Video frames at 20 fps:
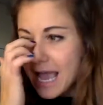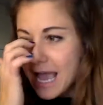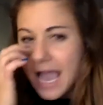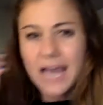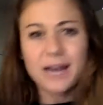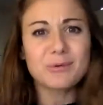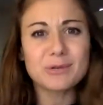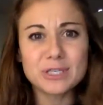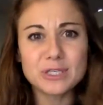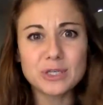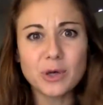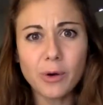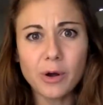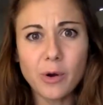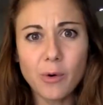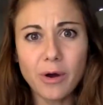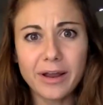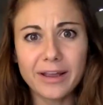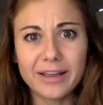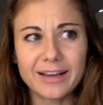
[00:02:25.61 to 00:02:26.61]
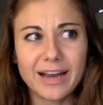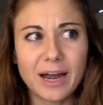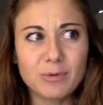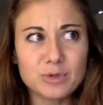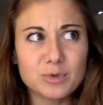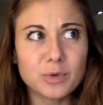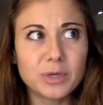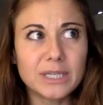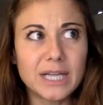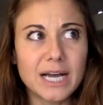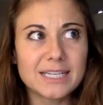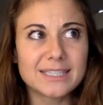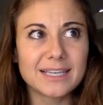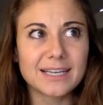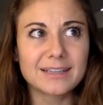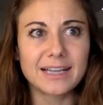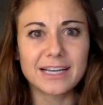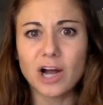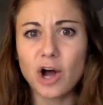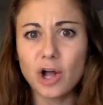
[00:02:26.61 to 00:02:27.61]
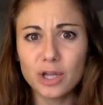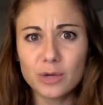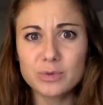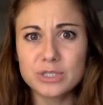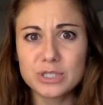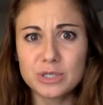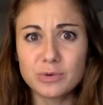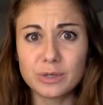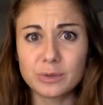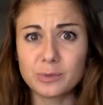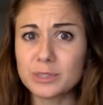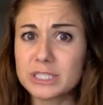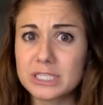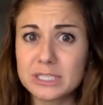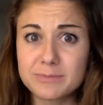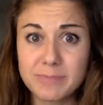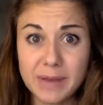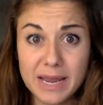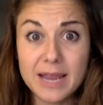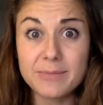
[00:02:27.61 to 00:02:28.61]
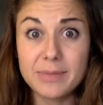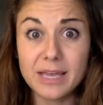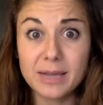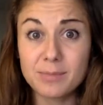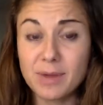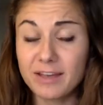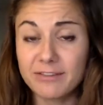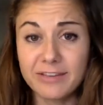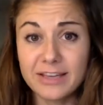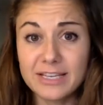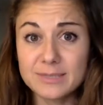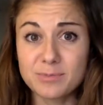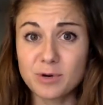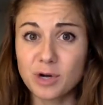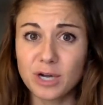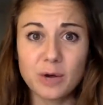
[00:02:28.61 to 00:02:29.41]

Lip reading: And it was so annoying. I was realizing like all I was doing was spamming my Facebook.